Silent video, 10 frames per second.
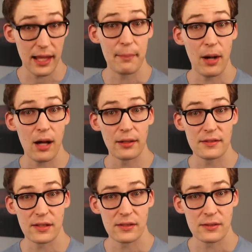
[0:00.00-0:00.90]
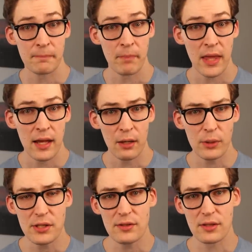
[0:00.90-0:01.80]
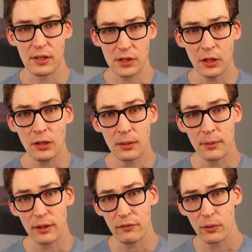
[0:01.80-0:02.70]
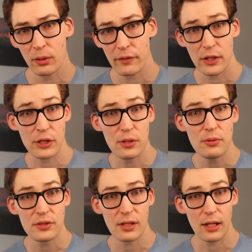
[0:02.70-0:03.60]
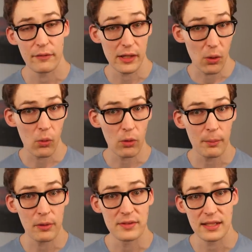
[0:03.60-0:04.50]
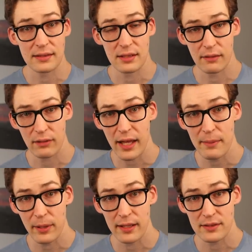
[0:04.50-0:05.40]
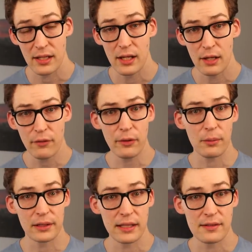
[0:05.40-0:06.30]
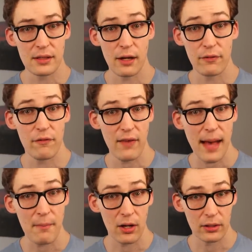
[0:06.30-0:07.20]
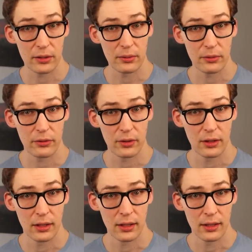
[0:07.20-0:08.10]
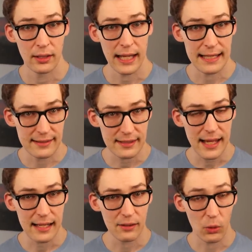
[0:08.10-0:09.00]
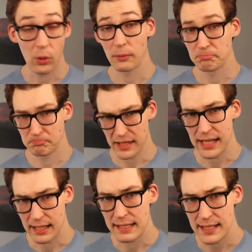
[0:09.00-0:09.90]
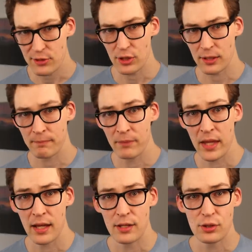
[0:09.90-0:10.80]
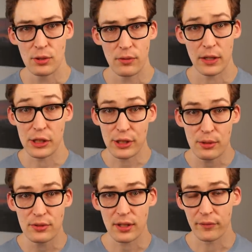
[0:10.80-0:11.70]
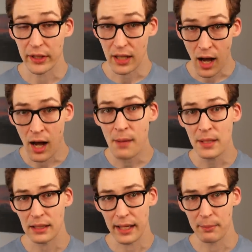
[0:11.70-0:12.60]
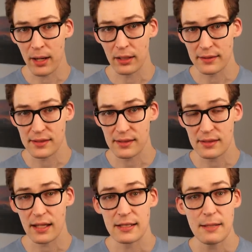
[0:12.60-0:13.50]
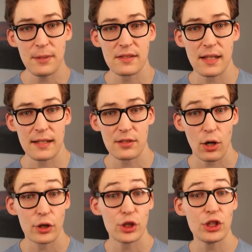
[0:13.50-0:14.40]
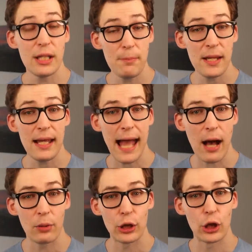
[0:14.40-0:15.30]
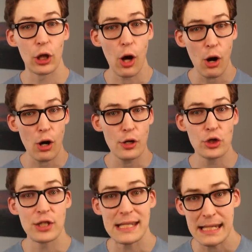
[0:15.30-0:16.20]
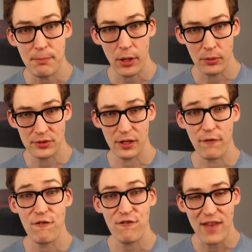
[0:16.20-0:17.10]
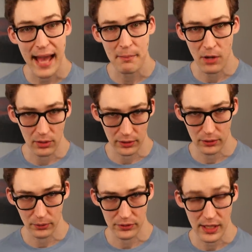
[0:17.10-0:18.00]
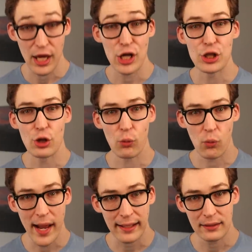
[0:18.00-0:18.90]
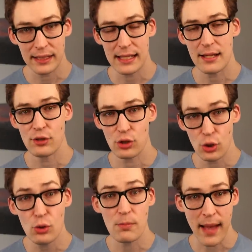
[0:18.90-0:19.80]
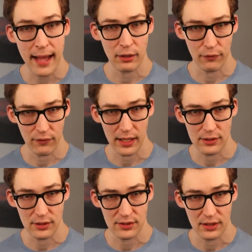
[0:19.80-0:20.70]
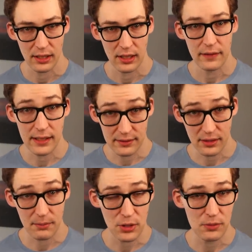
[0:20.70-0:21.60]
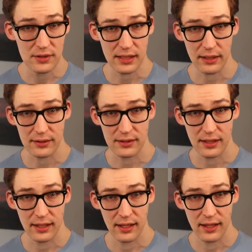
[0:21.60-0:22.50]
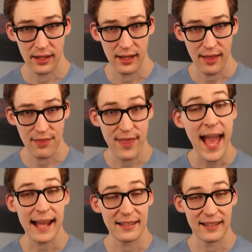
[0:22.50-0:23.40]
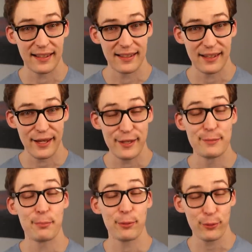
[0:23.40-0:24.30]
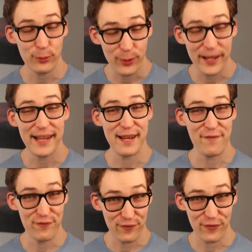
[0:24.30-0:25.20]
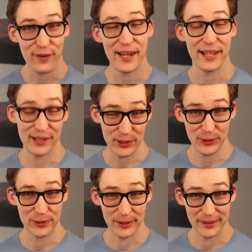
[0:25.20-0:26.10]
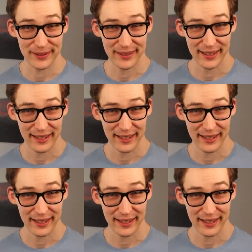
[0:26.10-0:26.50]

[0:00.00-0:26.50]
lipolysis, which is the term for the use of the hormone sensitive lipase for the release of fat molecules. Instead, or in addition, to the use of the common lipolysis, adipocytes are shipping out large depots of fat molecules directly to macrophages, these immune cells. That is pretty freaking cool.